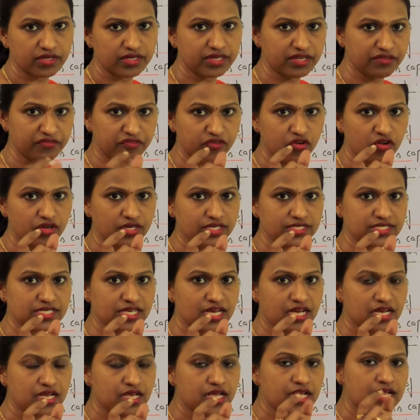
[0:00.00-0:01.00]
Nephron is
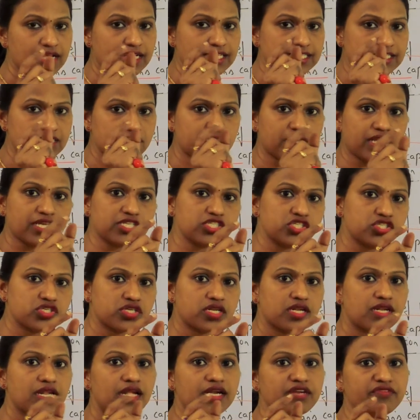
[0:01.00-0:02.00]
a
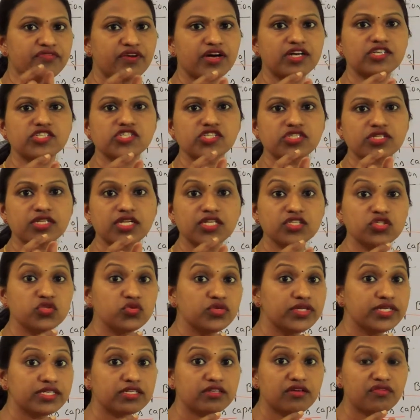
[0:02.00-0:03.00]
structural and functional
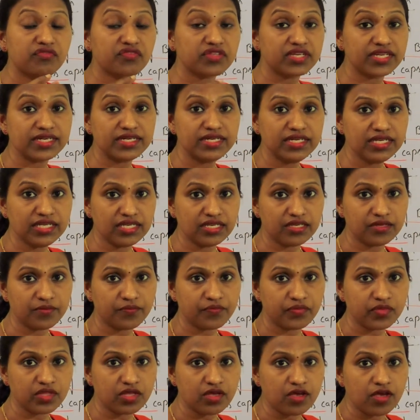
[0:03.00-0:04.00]
unit of kidney.
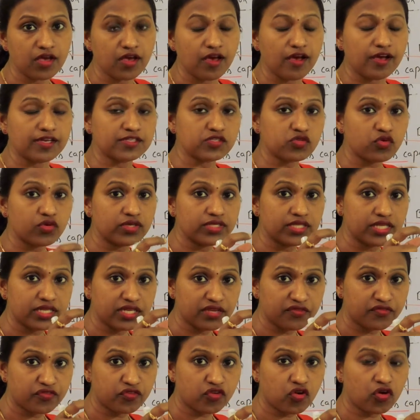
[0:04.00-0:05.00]
So in the
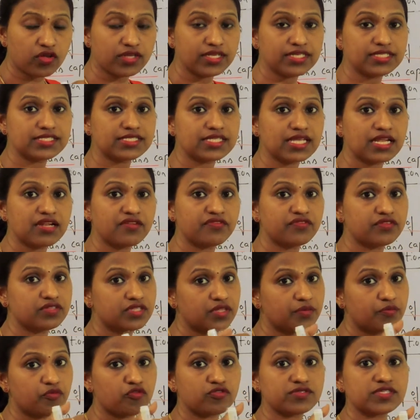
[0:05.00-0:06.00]
nephron itself,
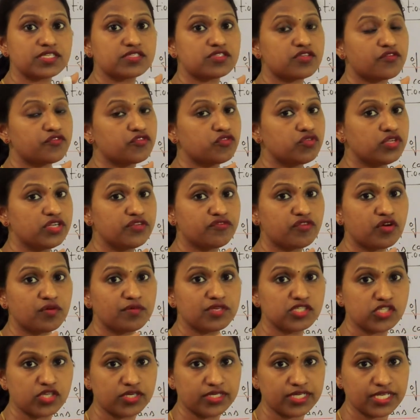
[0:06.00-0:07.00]
the process of urine
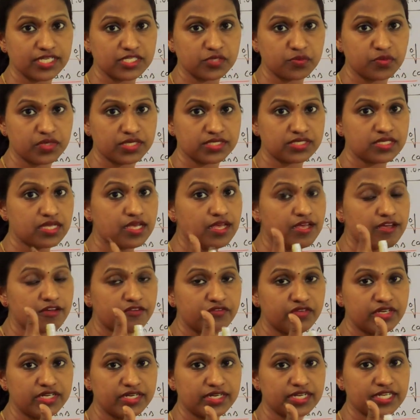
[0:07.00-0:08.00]
formation takes place.
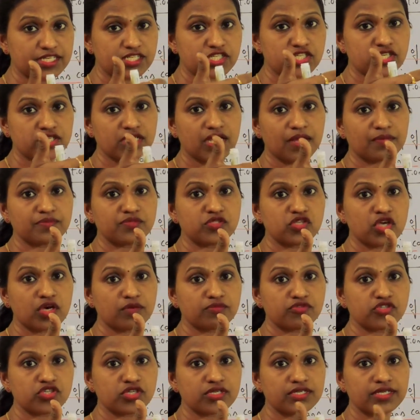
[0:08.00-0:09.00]
Filtration,
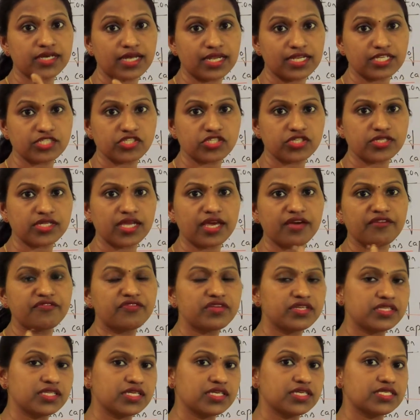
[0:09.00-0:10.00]
absorption, collection,
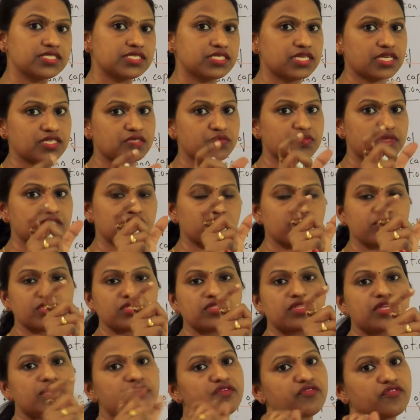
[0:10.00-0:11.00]
everything is takes place within
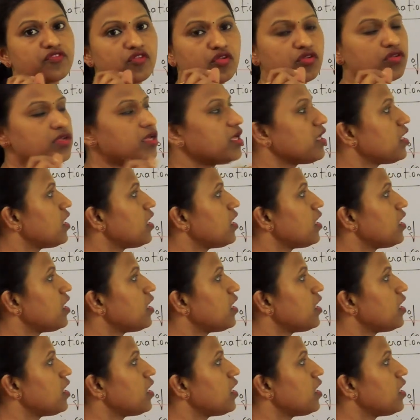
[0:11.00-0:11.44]
the nephron.